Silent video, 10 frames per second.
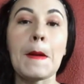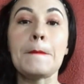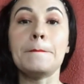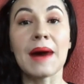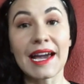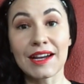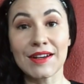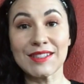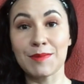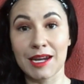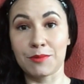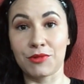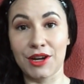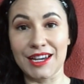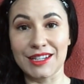my cosmetic
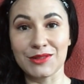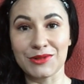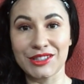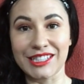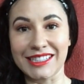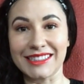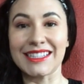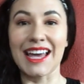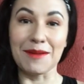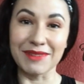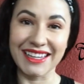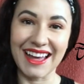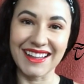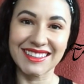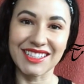brand, which is Emily
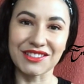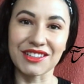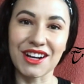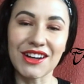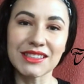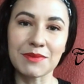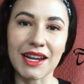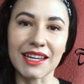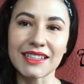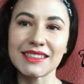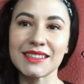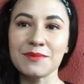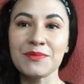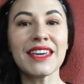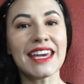Alexandra Cosmetics,
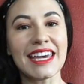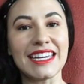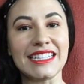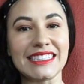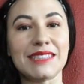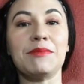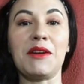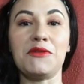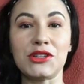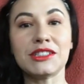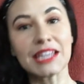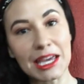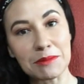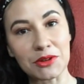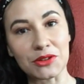hence my first
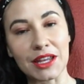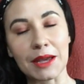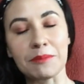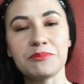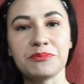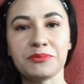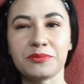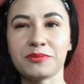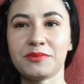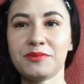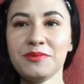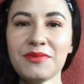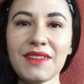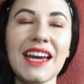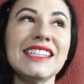and middle name.
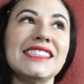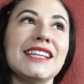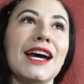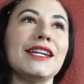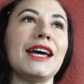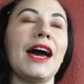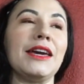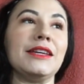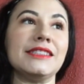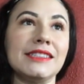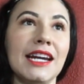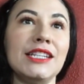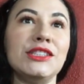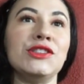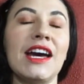I decided
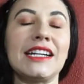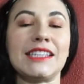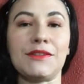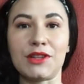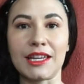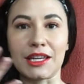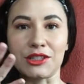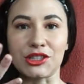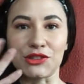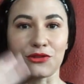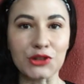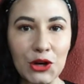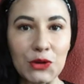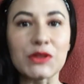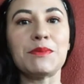to do that because I feel like it just
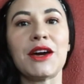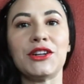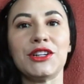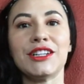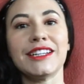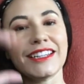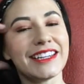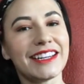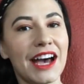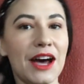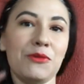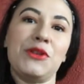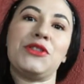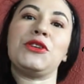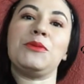flows better
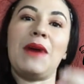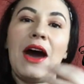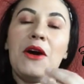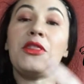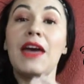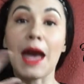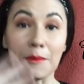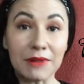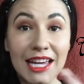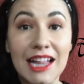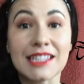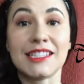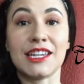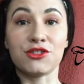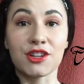with your mouth, Emily
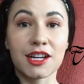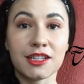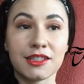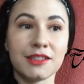Alexandra,